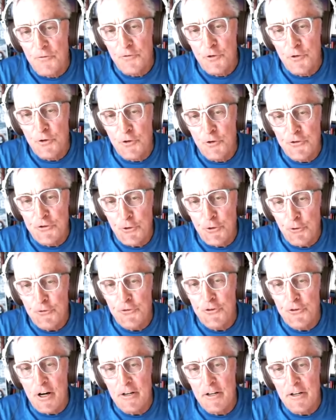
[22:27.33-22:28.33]
You're, you're
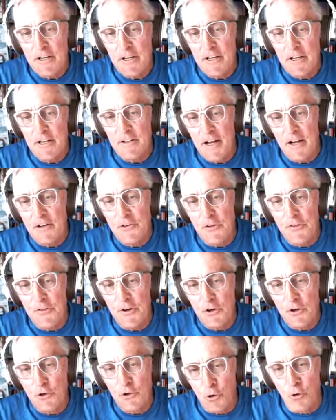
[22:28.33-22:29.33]
trying to get down to
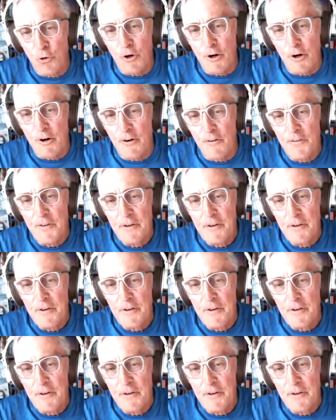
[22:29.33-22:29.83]
their core.